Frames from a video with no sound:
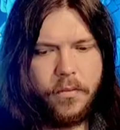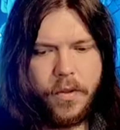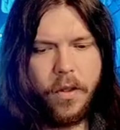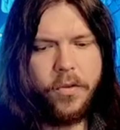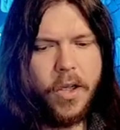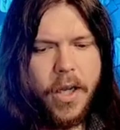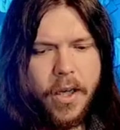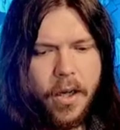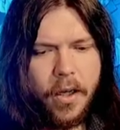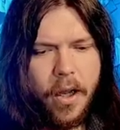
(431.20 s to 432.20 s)
Go check
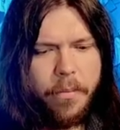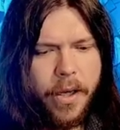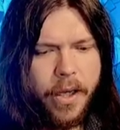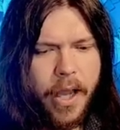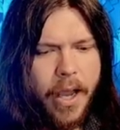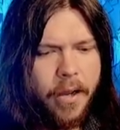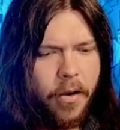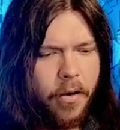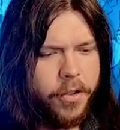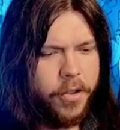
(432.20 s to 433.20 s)
a Colombian gang
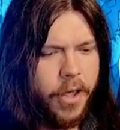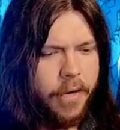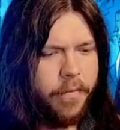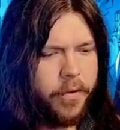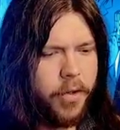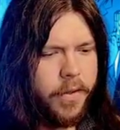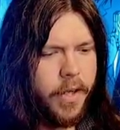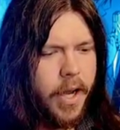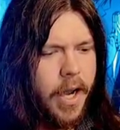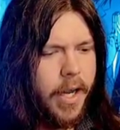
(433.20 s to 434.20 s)
car so you can infiltrate the
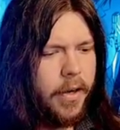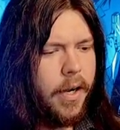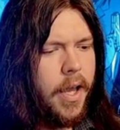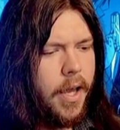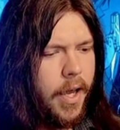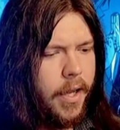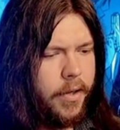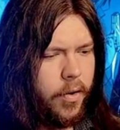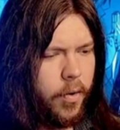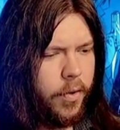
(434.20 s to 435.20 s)
hideout. Head
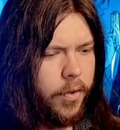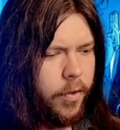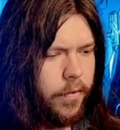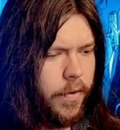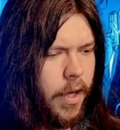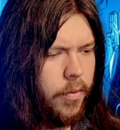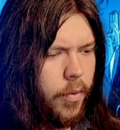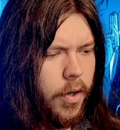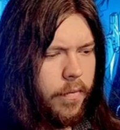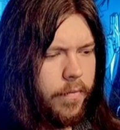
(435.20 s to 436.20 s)
north. You'll find
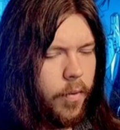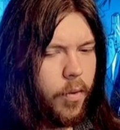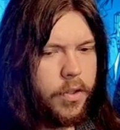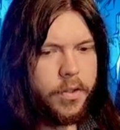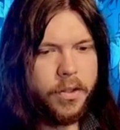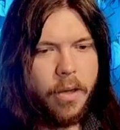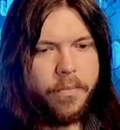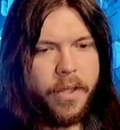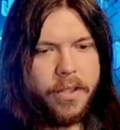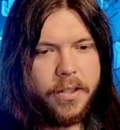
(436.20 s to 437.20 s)
one in Fort
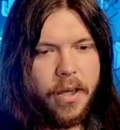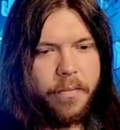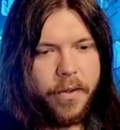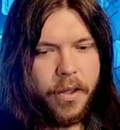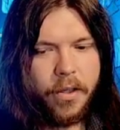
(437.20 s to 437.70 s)
something something.